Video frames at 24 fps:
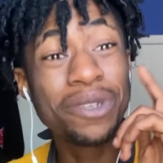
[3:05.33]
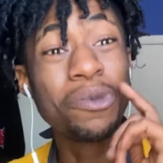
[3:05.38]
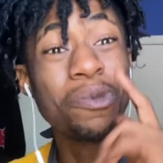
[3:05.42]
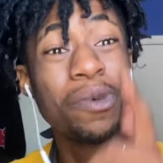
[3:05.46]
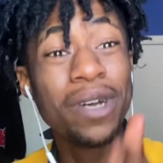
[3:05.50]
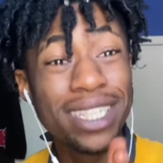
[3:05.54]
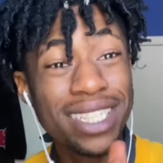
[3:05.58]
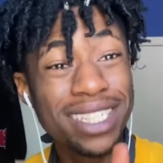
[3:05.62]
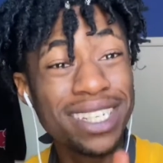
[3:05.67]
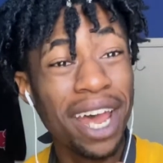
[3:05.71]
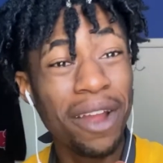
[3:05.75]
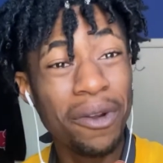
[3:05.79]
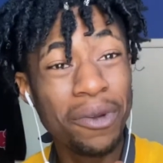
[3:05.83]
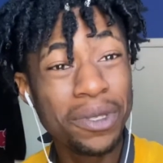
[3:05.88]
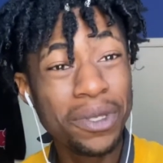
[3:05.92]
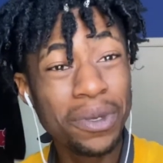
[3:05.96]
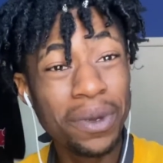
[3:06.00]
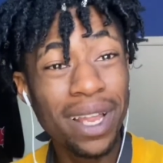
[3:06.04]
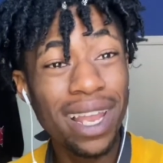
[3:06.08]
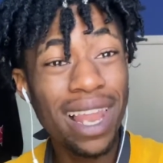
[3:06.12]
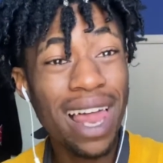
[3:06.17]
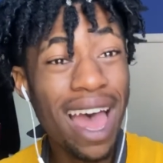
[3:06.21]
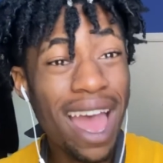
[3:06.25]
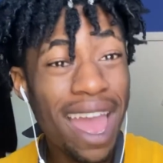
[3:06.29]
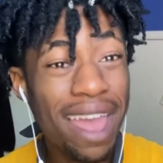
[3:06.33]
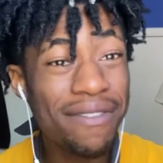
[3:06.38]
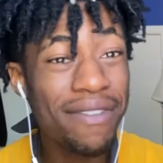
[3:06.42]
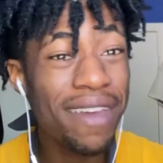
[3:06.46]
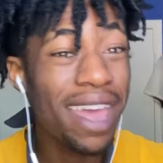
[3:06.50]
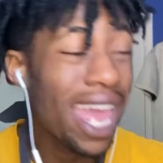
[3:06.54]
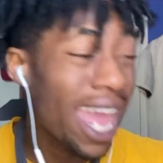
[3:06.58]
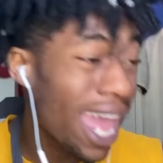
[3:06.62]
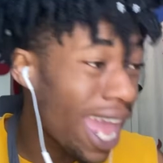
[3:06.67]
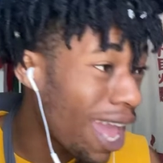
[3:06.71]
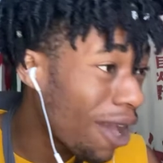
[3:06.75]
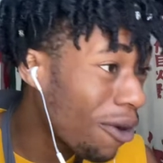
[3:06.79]
wants Naruto alive,
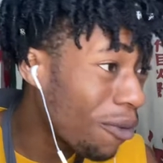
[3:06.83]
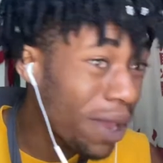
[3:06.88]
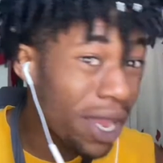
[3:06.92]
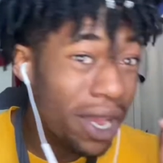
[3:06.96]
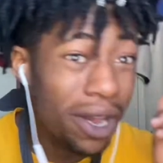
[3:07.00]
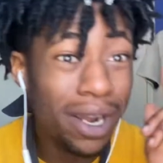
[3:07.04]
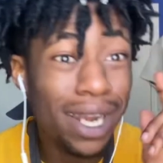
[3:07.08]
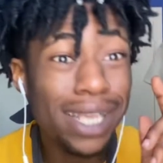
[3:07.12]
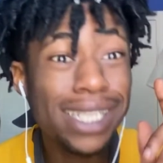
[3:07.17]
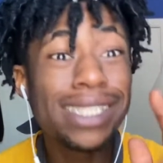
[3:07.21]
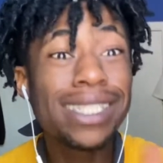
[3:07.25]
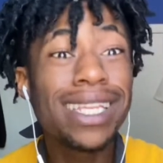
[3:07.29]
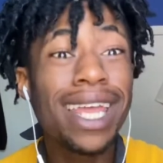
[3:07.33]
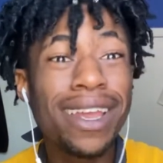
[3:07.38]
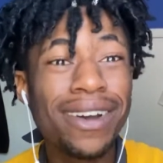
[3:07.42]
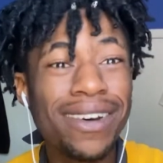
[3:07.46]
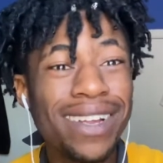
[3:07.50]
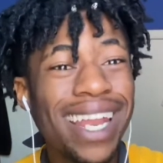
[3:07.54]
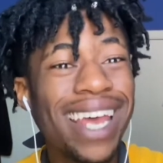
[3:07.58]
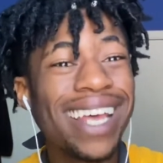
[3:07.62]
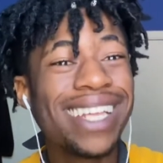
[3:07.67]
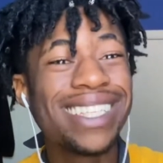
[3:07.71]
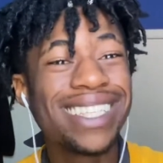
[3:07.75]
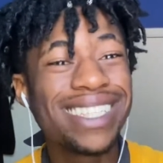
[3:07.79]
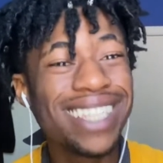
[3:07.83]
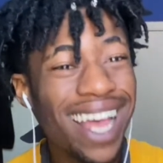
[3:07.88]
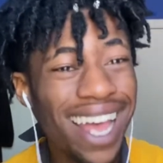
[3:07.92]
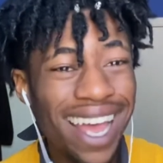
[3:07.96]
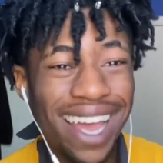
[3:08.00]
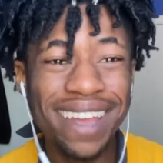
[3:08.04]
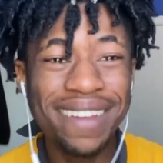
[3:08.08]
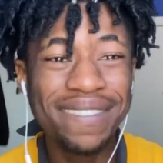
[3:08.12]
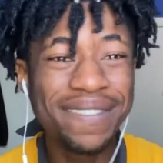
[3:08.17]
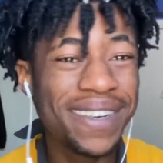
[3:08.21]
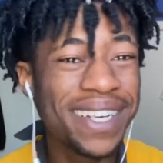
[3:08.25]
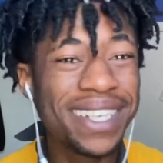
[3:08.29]
and we gonna stay on that
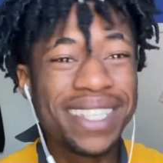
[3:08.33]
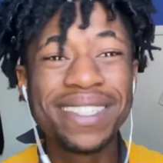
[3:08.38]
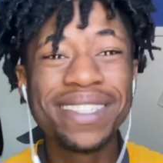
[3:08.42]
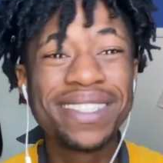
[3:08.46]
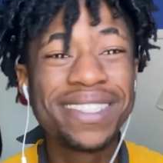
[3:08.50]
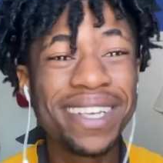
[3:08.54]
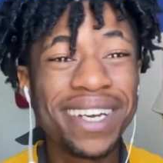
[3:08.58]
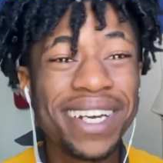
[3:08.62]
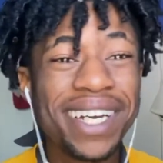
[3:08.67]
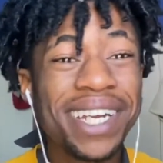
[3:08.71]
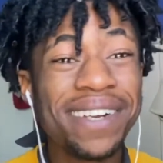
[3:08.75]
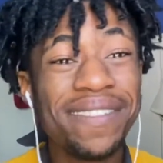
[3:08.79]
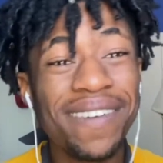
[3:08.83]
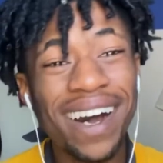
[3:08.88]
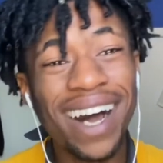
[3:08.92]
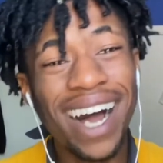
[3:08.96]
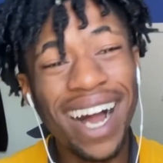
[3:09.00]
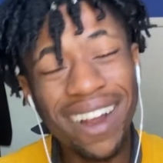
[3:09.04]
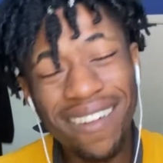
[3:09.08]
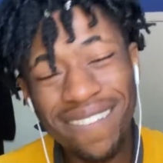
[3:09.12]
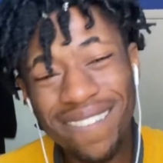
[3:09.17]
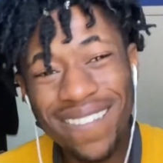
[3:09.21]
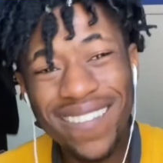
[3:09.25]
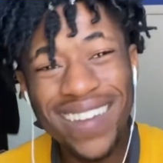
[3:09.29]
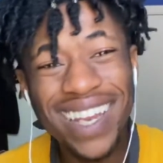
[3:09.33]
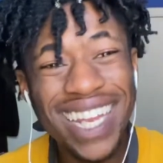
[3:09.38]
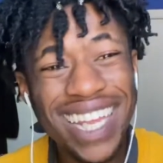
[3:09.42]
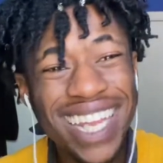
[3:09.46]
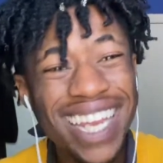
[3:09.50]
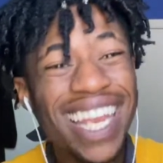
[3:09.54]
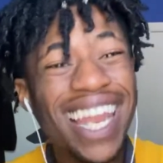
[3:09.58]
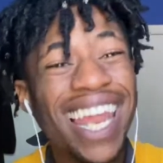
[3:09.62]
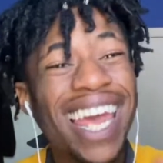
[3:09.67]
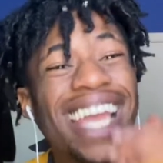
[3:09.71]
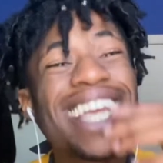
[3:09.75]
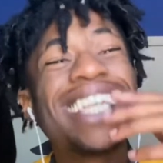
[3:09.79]
side. Fuck is you talking about? I really
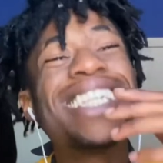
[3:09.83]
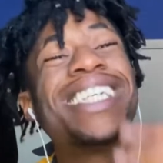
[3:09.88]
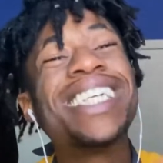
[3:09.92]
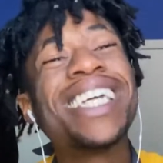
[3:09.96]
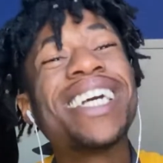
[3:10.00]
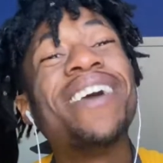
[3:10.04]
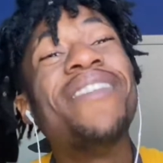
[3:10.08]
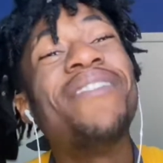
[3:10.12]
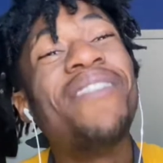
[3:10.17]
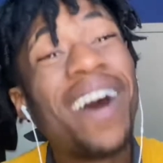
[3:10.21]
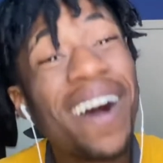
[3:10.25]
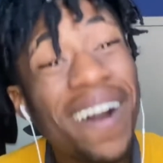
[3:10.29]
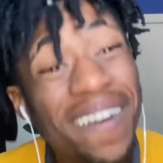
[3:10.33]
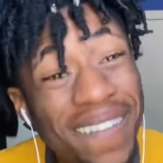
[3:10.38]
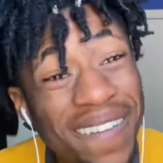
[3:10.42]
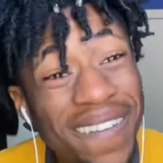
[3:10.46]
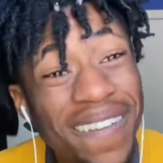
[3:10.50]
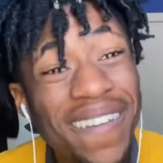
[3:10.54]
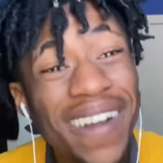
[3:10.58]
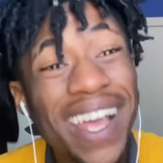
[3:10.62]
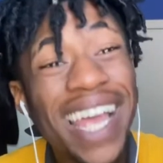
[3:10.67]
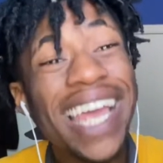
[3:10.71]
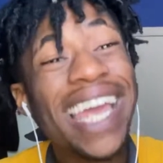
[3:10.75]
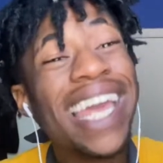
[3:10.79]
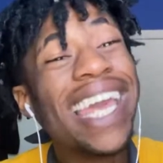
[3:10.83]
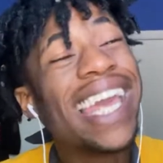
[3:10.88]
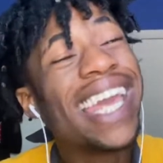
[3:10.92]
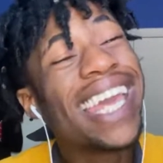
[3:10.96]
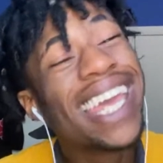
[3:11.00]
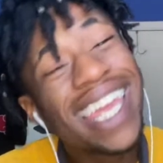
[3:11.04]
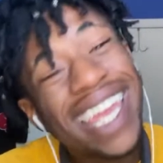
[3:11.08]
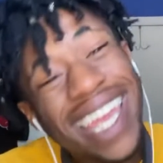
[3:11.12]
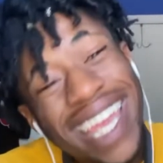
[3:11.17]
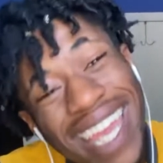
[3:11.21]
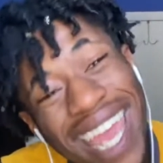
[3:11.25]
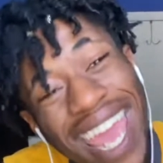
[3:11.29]
like Shikamaru
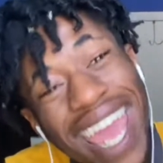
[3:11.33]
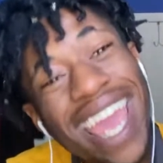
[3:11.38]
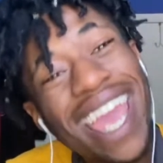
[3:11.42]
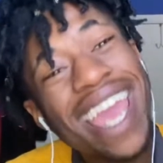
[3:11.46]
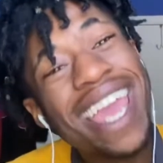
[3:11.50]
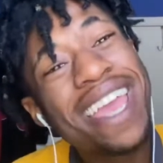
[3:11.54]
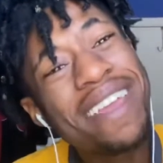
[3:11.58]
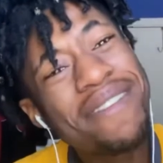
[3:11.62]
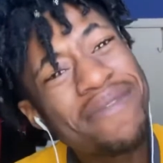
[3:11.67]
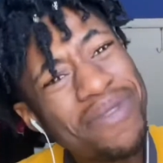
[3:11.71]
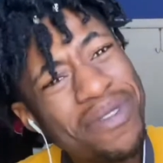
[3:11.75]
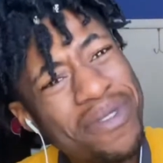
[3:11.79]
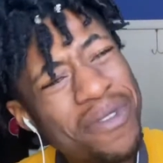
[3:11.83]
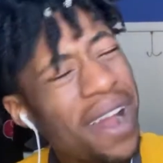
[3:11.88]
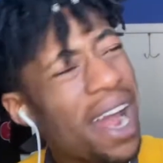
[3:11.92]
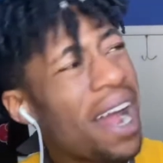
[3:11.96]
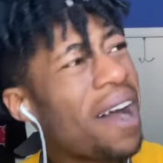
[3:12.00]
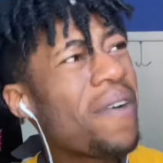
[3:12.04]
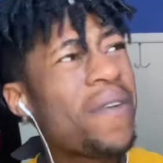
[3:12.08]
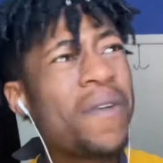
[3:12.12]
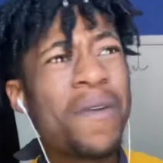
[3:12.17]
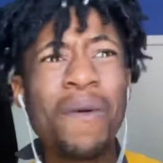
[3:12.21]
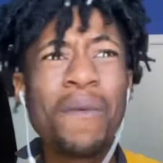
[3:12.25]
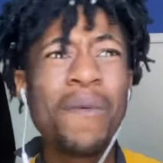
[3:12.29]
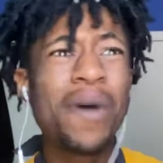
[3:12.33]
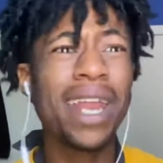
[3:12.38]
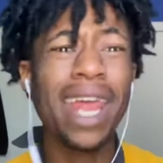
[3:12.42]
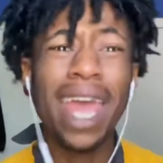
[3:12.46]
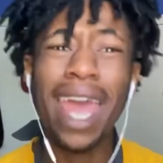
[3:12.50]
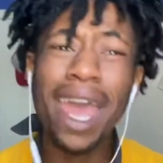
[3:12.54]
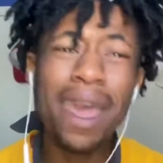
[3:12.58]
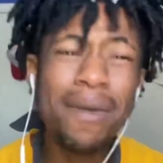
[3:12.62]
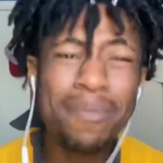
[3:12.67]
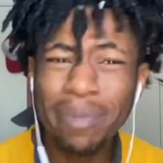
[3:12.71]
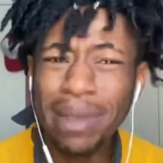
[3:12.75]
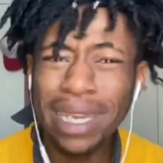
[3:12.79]
came through. I don't know what
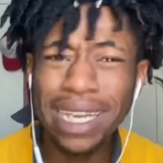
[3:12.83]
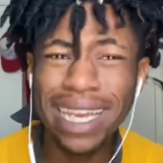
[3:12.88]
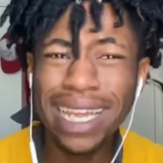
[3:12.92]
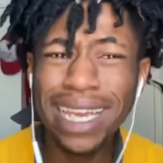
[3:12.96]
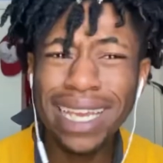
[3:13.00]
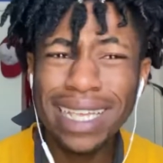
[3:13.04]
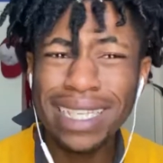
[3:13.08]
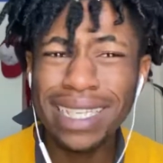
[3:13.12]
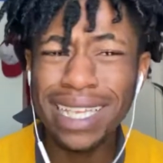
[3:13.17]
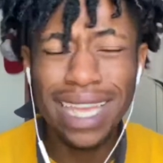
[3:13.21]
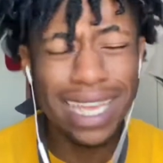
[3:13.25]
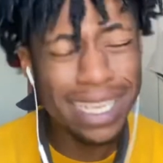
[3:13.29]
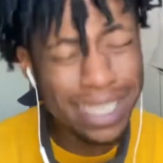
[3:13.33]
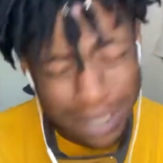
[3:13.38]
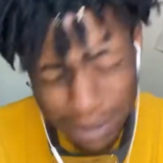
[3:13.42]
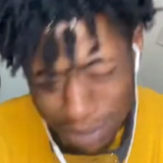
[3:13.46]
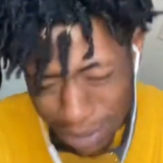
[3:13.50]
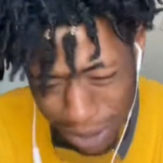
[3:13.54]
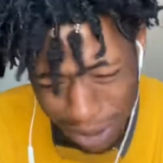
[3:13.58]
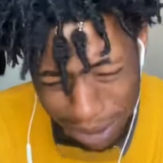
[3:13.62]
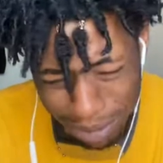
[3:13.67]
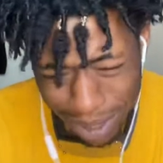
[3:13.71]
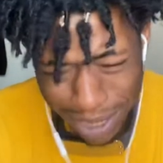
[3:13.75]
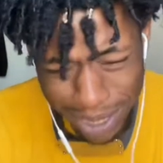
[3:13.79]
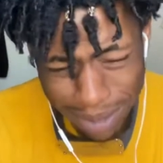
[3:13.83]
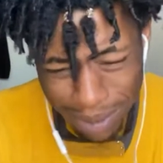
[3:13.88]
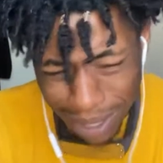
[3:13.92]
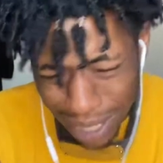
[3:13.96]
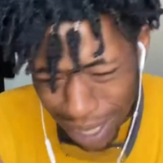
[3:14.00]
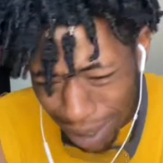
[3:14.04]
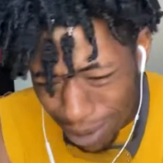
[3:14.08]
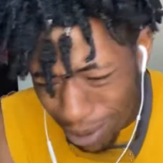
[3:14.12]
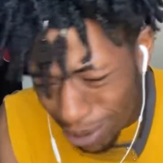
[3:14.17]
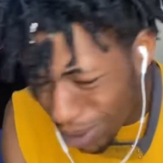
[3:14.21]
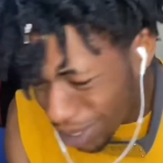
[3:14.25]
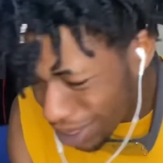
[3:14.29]
happened. Niggas, Kishimoto must have been
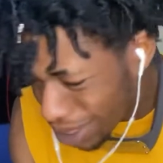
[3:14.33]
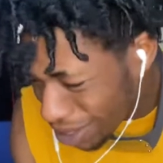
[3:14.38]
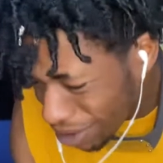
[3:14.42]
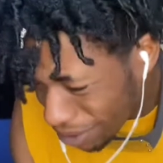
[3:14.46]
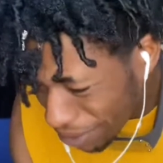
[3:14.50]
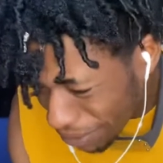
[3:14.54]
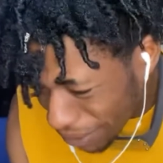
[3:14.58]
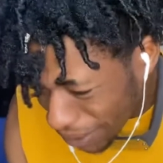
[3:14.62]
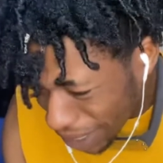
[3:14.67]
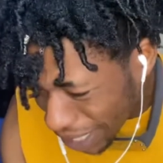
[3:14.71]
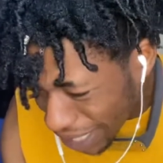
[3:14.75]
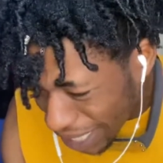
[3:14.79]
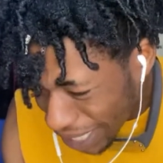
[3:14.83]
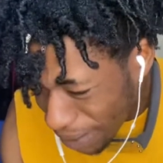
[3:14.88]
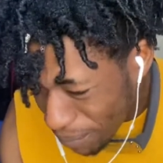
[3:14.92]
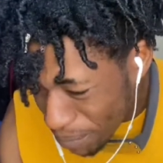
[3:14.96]
like, what the fuck